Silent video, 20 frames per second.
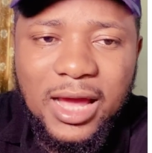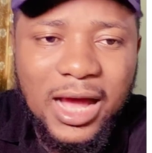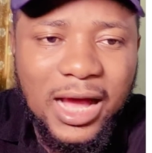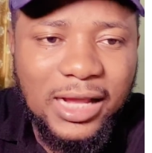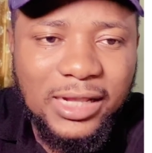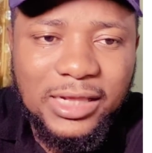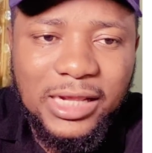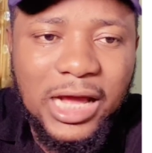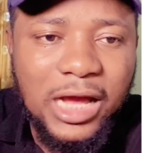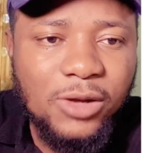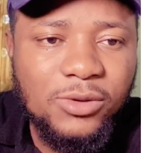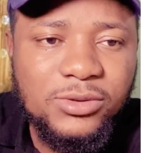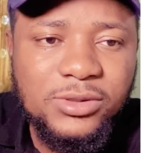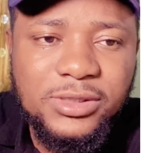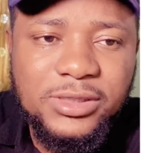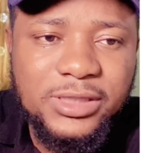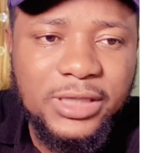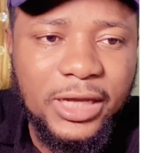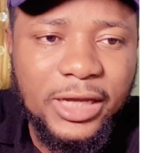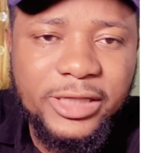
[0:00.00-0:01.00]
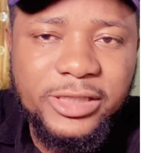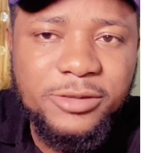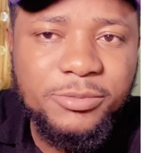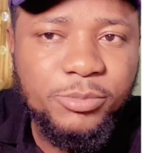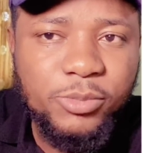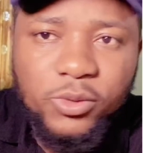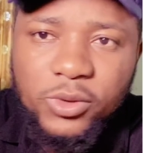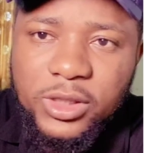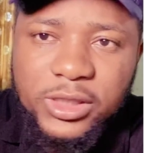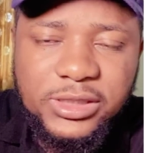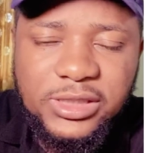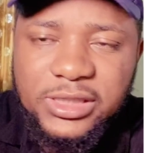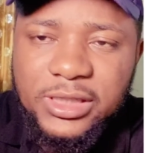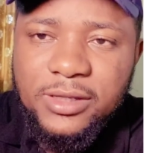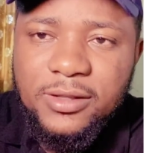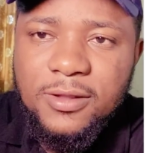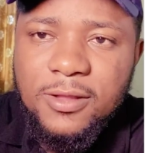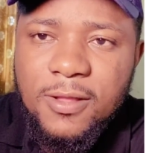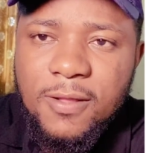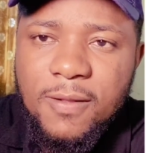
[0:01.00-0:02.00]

Allow state policing.